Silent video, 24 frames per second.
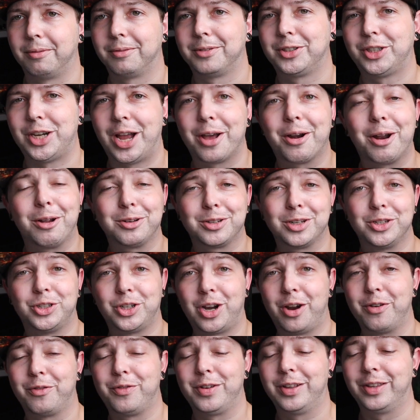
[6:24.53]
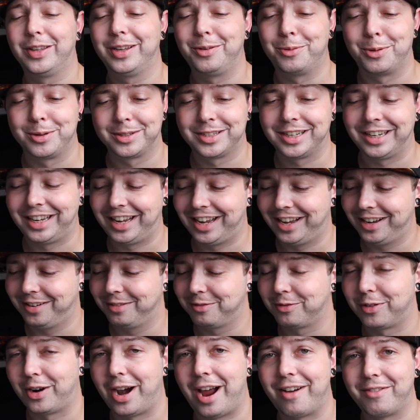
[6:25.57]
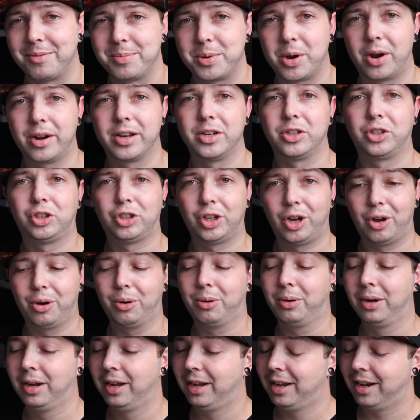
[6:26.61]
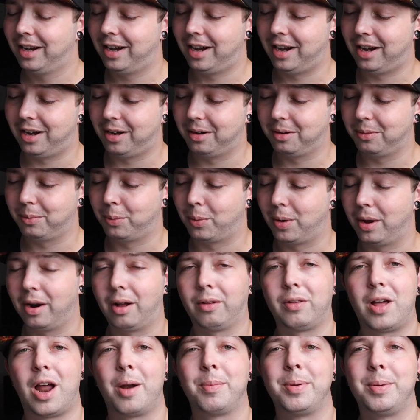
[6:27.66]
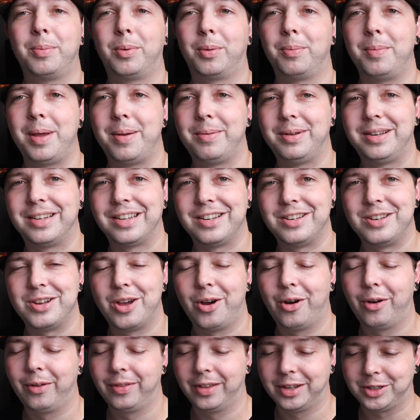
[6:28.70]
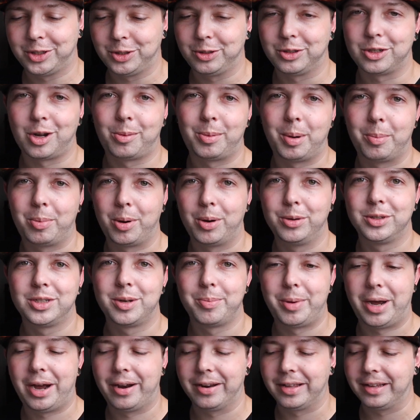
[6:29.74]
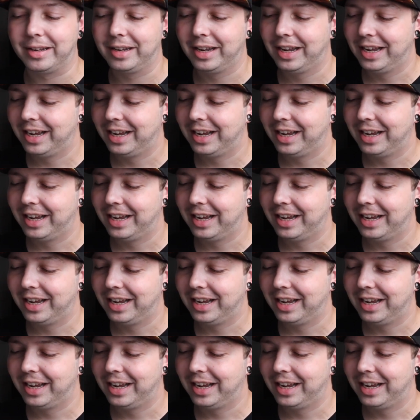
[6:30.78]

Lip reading: Shout out to John Feely once again for having me on his show. What a lot of people maybe didn't know, unless you saw my post about it,